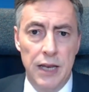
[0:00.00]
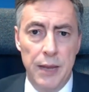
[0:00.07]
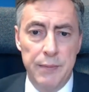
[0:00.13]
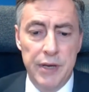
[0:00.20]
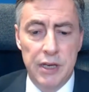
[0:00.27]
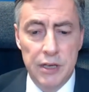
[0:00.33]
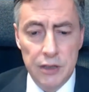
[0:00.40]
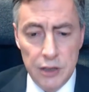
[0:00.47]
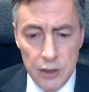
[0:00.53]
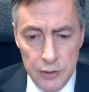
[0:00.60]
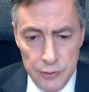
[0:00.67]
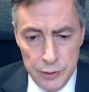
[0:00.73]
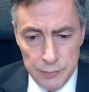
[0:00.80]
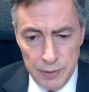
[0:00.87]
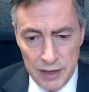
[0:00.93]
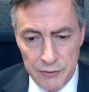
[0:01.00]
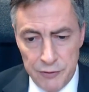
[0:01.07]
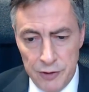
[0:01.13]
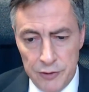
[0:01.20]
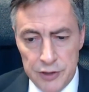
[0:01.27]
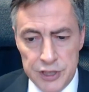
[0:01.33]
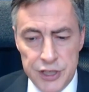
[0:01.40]
Let me conclude by
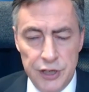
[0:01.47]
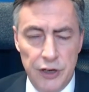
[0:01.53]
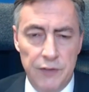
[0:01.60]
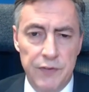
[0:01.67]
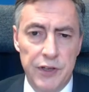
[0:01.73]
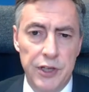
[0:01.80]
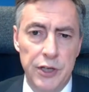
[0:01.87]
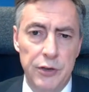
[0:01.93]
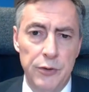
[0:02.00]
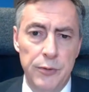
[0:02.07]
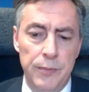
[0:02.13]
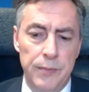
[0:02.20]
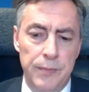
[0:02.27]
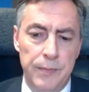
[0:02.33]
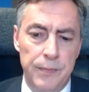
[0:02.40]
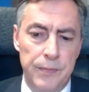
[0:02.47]
focusing on the new